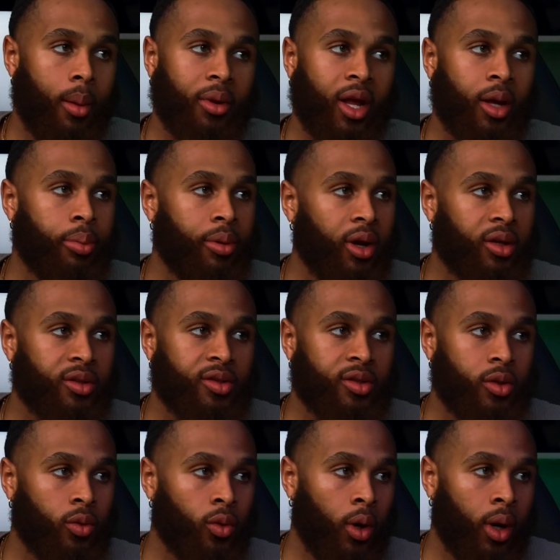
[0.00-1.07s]
I'm an apex.
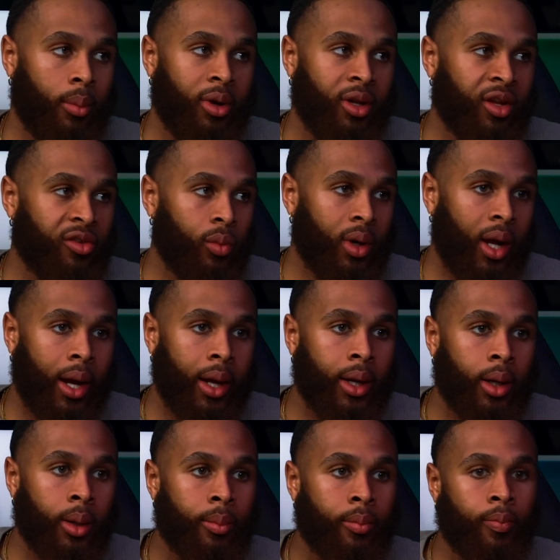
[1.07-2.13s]
You know what I mean? That's what I
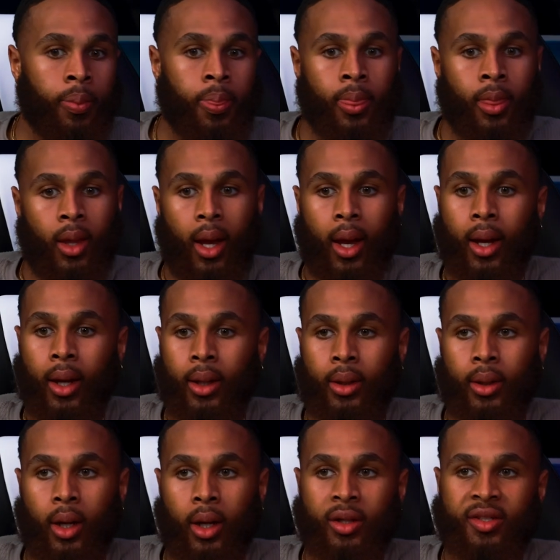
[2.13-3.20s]
am.
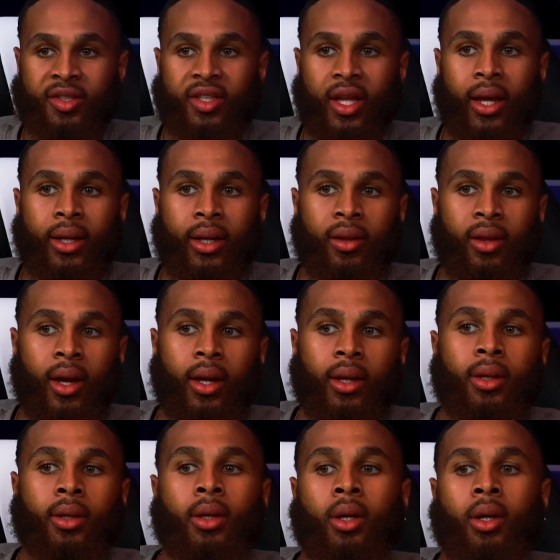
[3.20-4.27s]
And understanding that
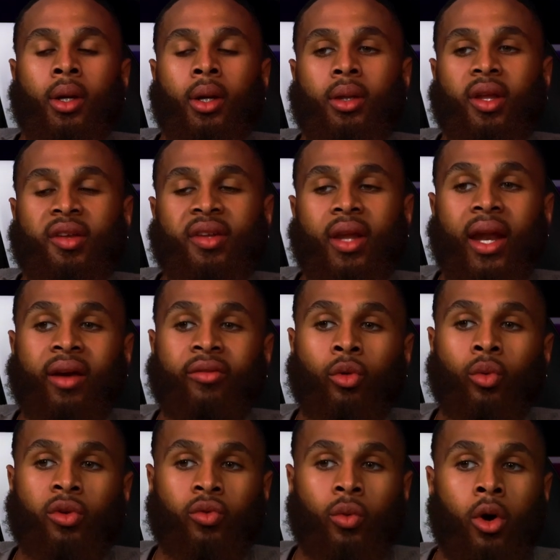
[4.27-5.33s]
that's not
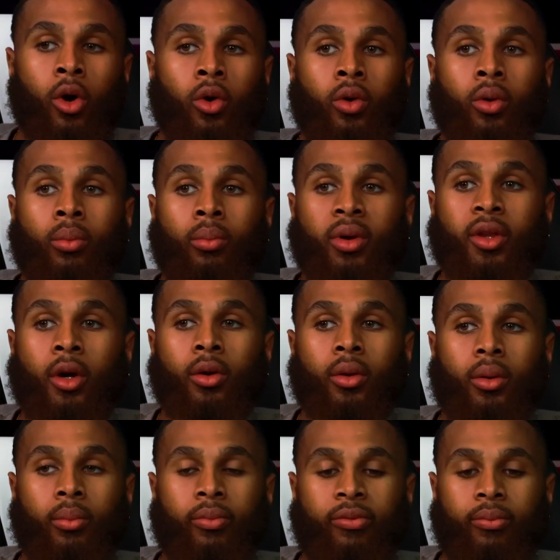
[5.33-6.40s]
everyone's role, but
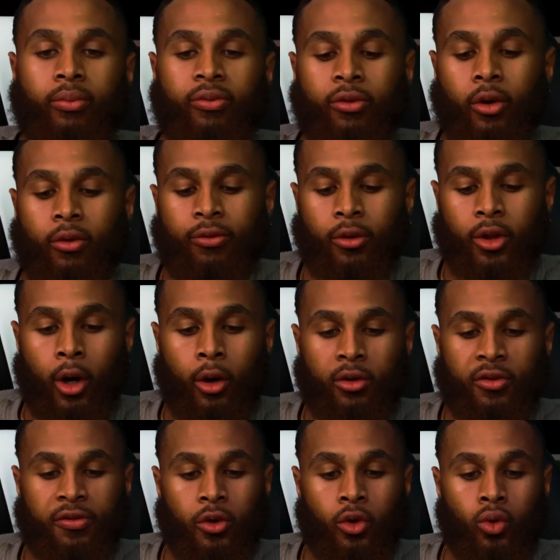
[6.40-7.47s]
for
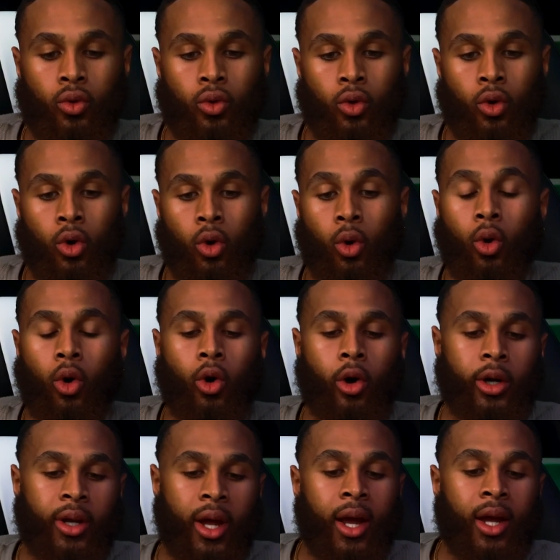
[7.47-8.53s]
those few who are
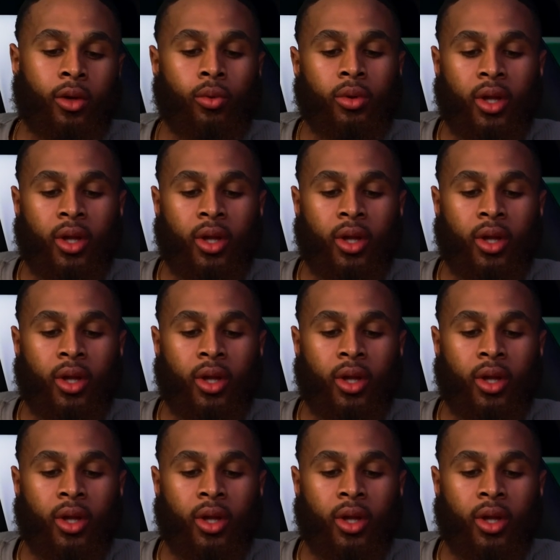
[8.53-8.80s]
ordained